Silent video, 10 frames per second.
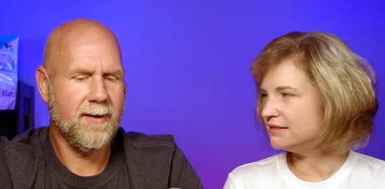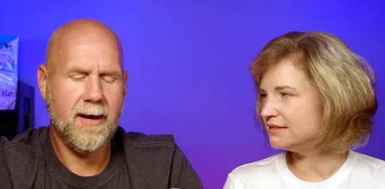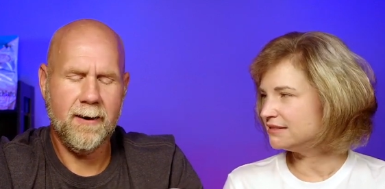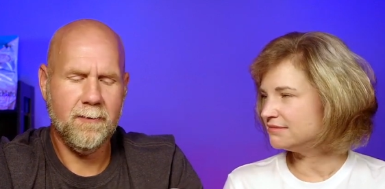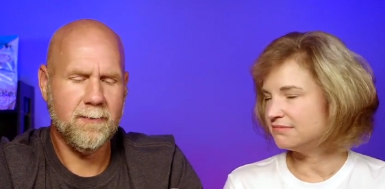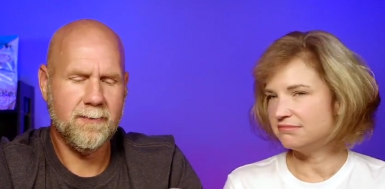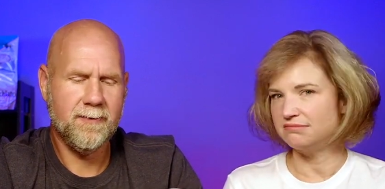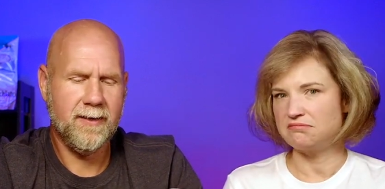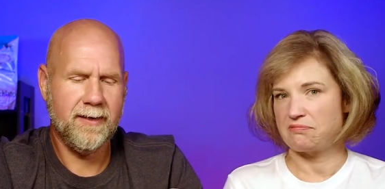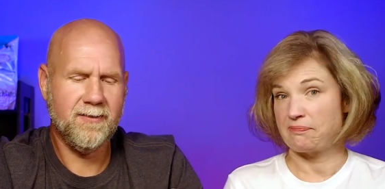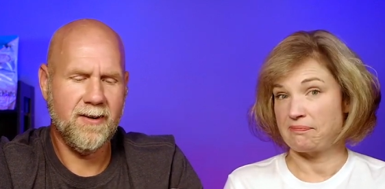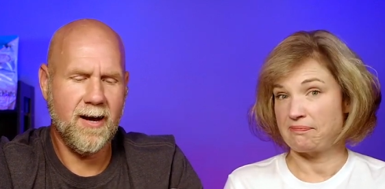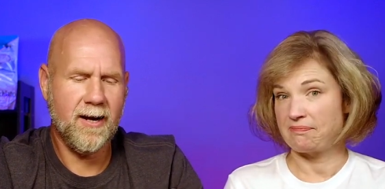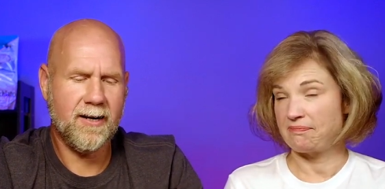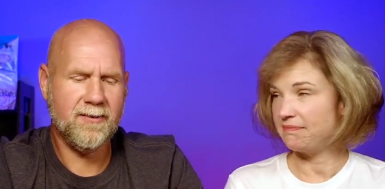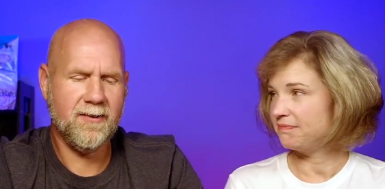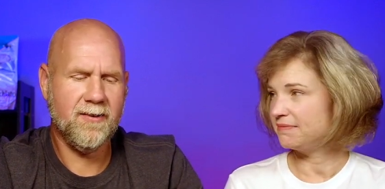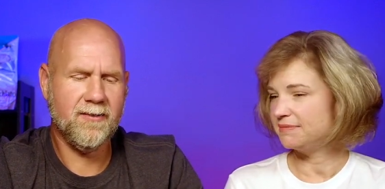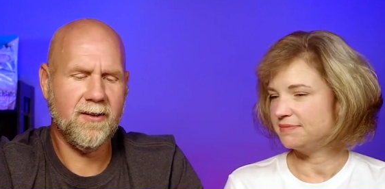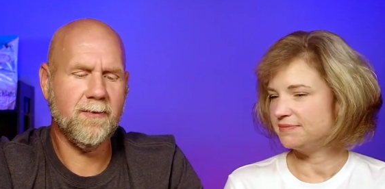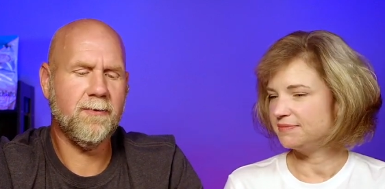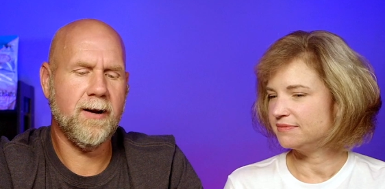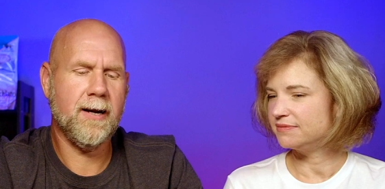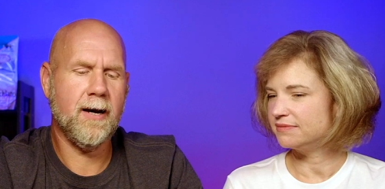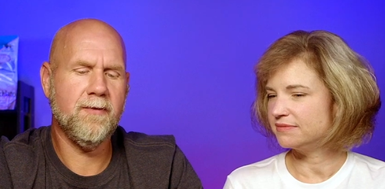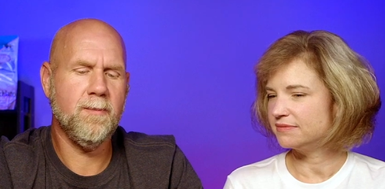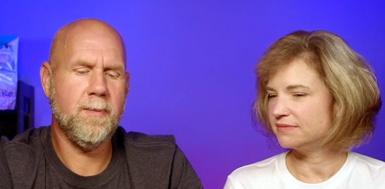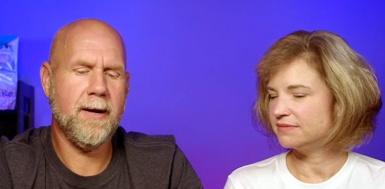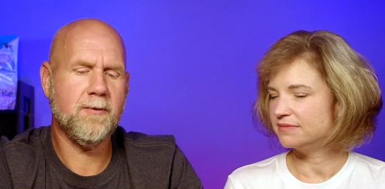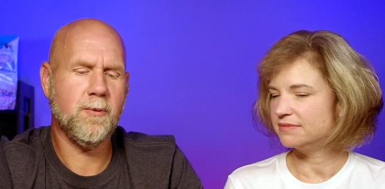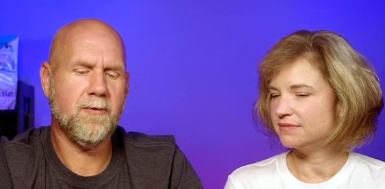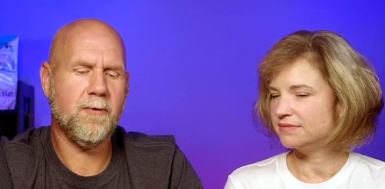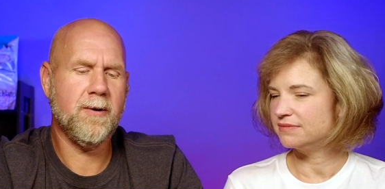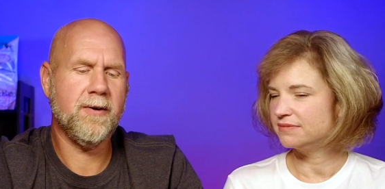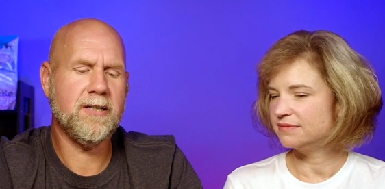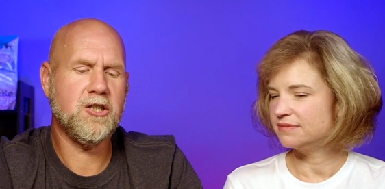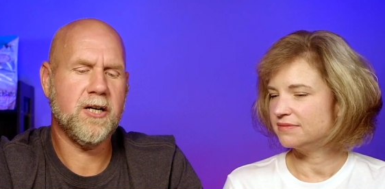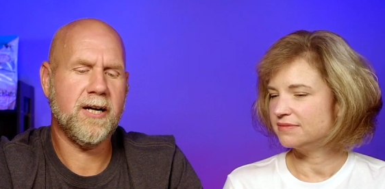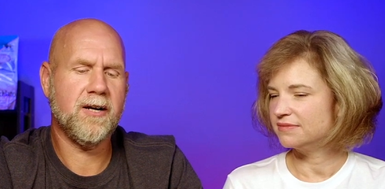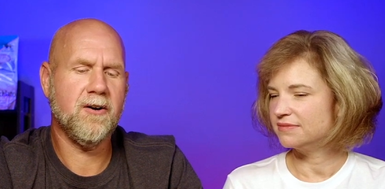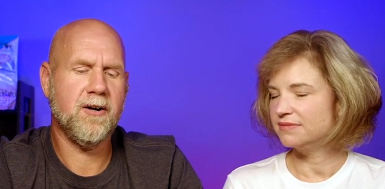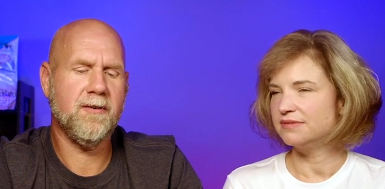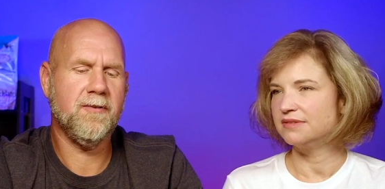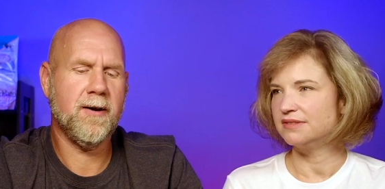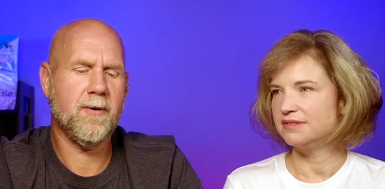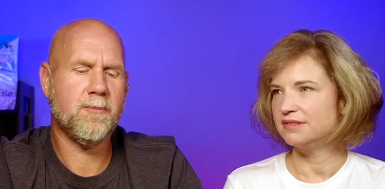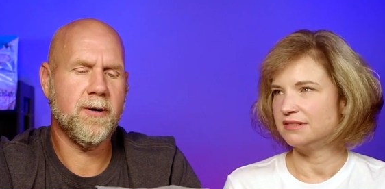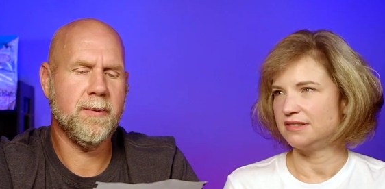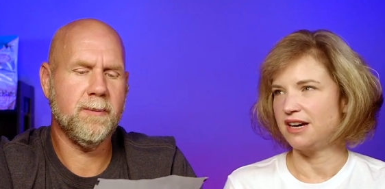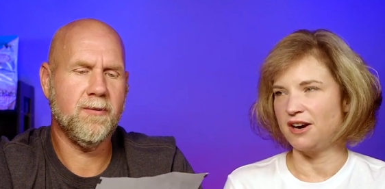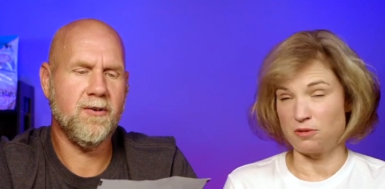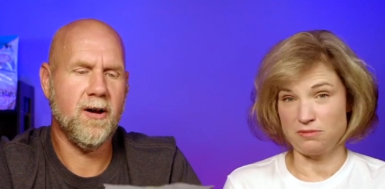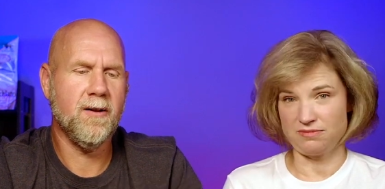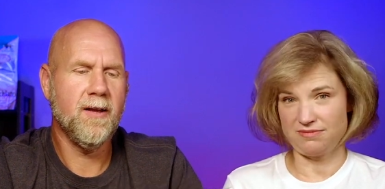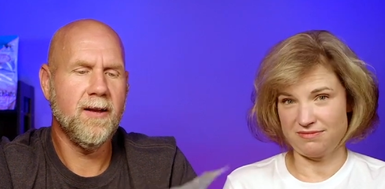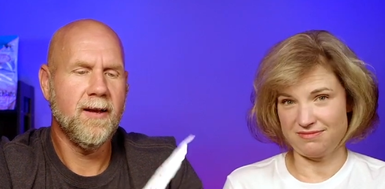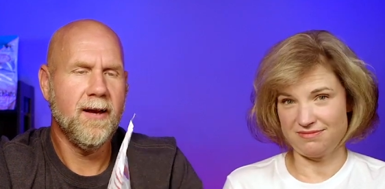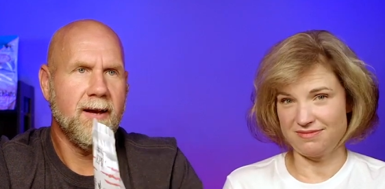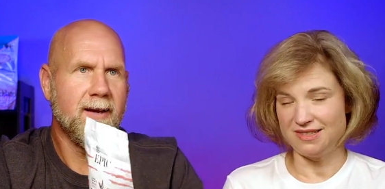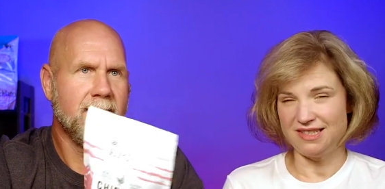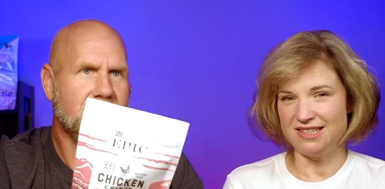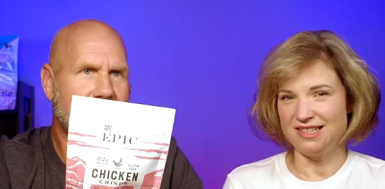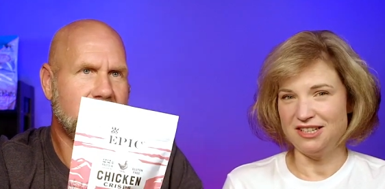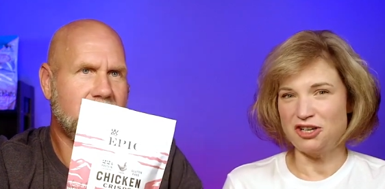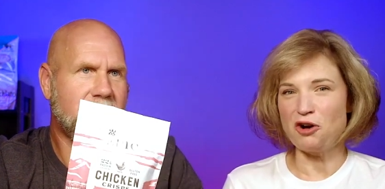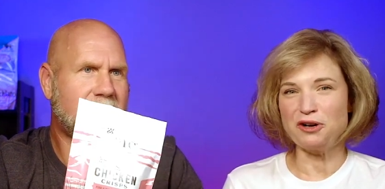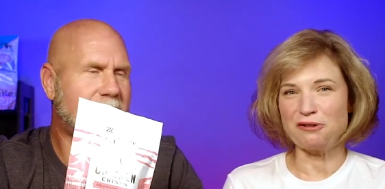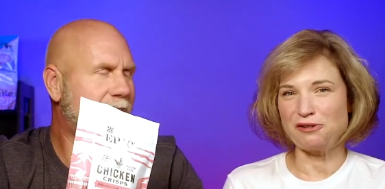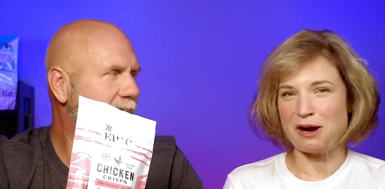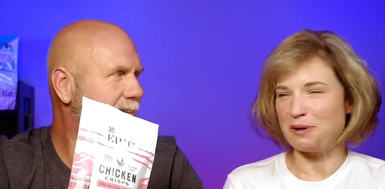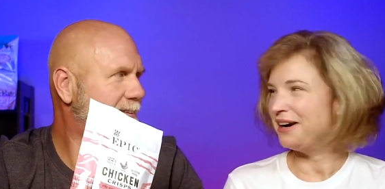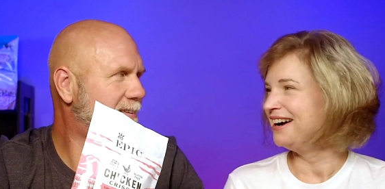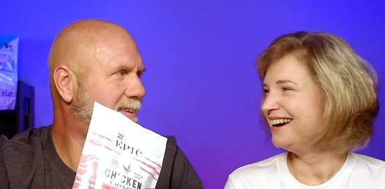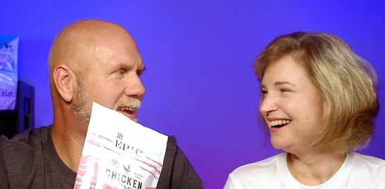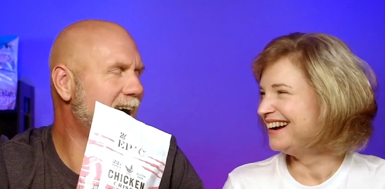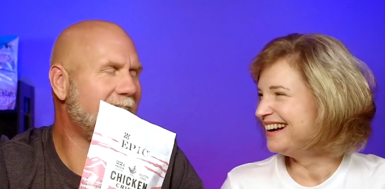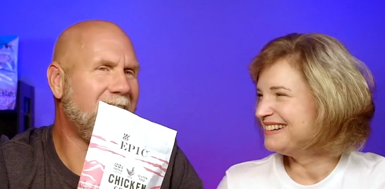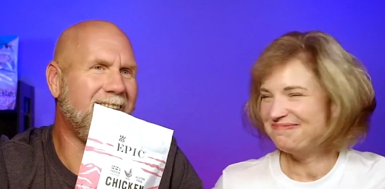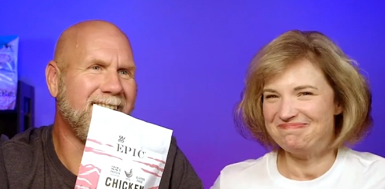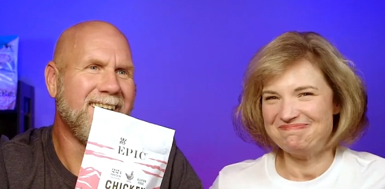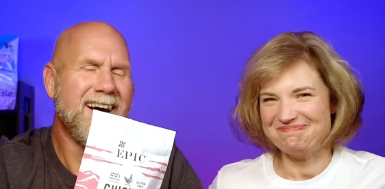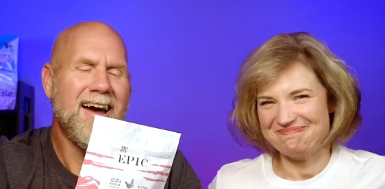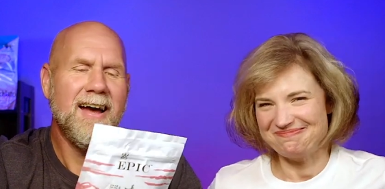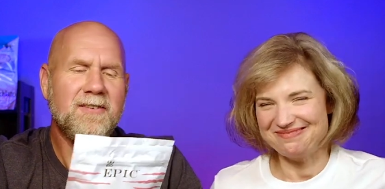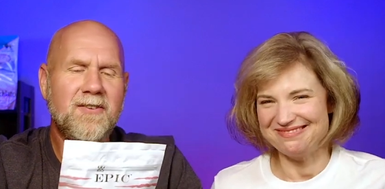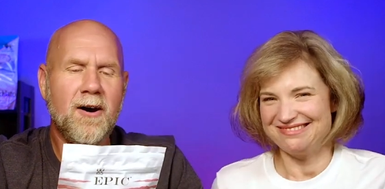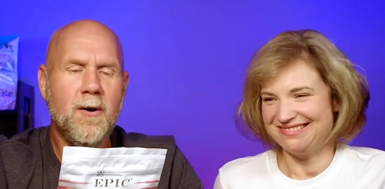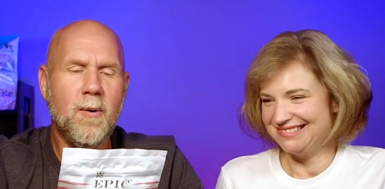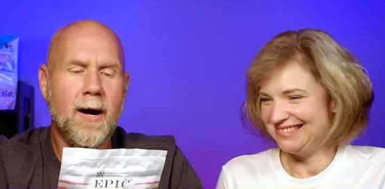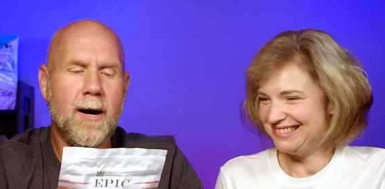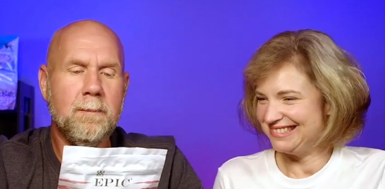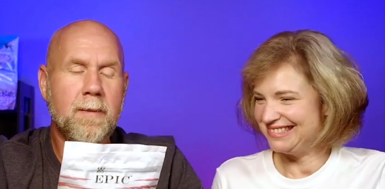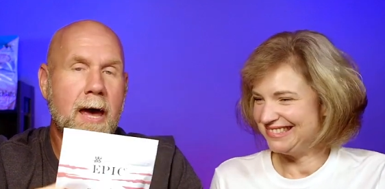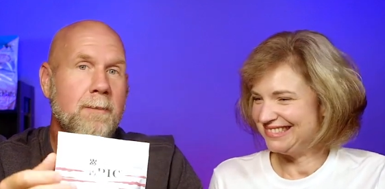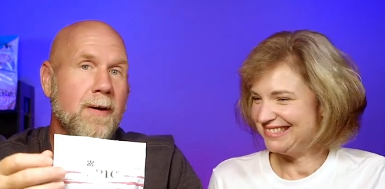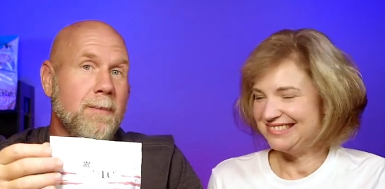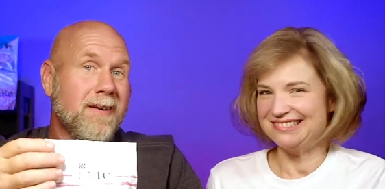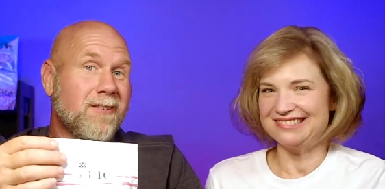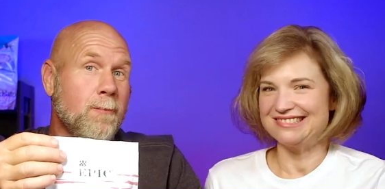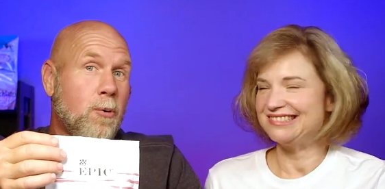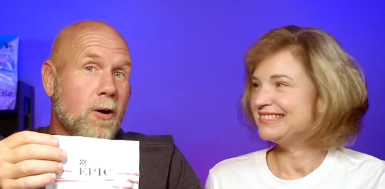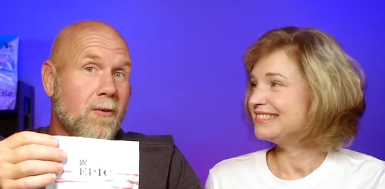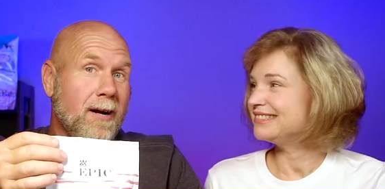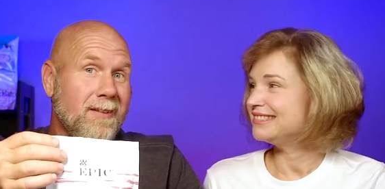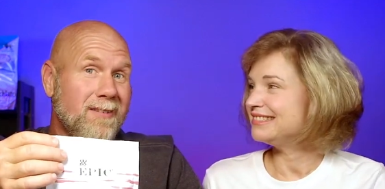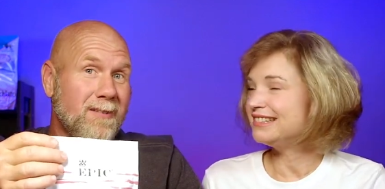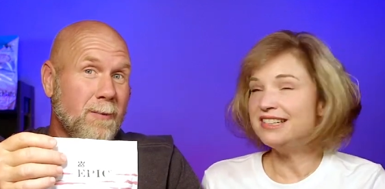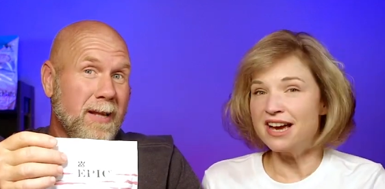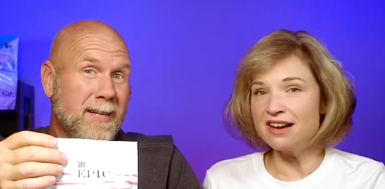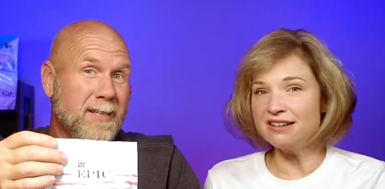Speaker 1: No. It's not, because it says on the front, oven baked with free-range chicken, coconut flour, and premium
Speaker 2: oh. salt.
Speaker 1: Coconut
Speaker 2: flour.
Speaker 1: So, so uh, Epic makes good pork rinds.
Speaker 2: We yeah.